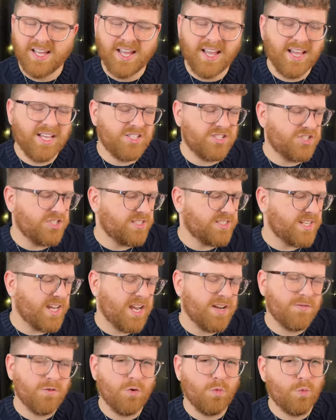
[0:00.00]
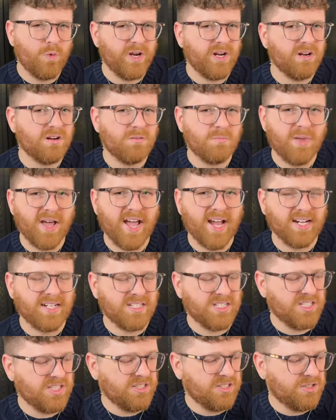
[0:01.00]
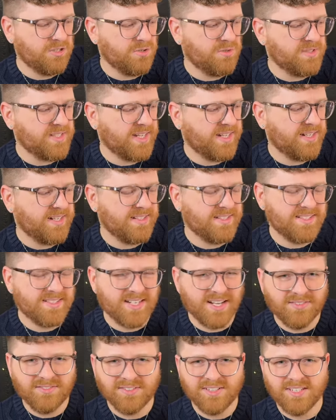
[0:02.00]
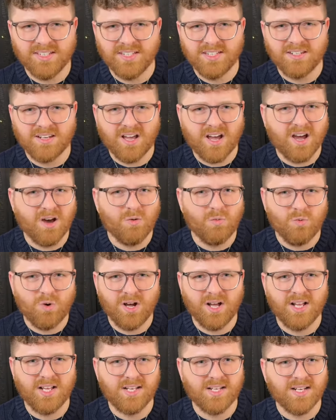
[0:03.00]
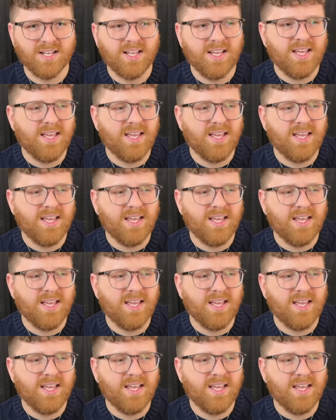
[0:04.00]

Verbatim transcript: It's just kind of a weird bag to use, and it's definitely not one